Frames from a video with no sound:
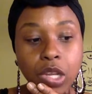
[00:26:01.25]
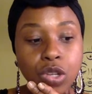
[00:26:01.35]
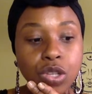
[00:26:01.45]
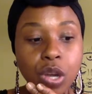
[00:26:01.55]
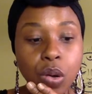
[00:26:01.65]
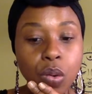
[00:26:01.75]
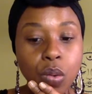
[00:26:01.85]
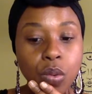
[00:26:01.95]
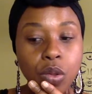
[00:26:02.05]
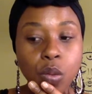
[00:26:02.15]

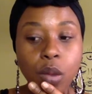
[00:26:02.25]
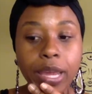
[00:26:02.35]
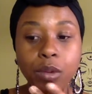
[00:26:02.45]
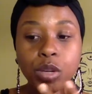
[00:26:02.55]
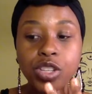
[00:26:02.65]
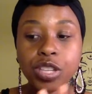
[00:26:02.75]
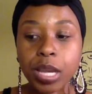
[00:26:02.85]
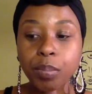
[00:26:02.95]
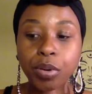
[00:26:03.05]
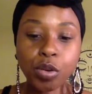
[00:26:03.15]
So the way in which they
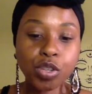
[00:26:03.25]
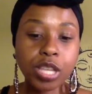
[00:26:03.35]
approached